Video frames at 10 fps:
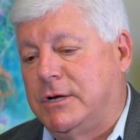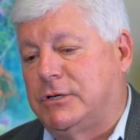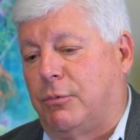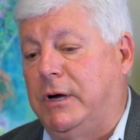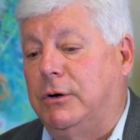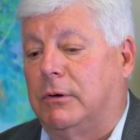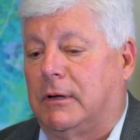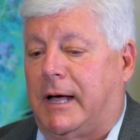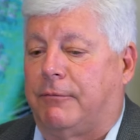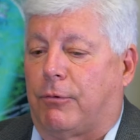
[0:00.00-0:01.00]
So we do a
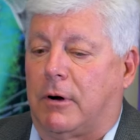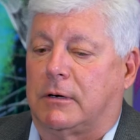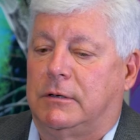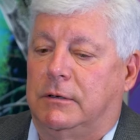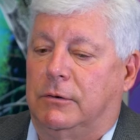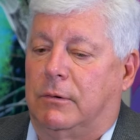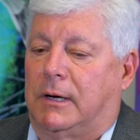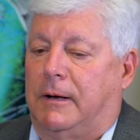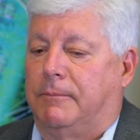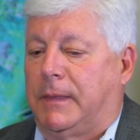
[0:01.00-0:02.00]
lot of work
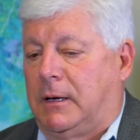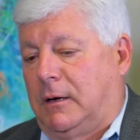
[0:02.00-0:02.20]
to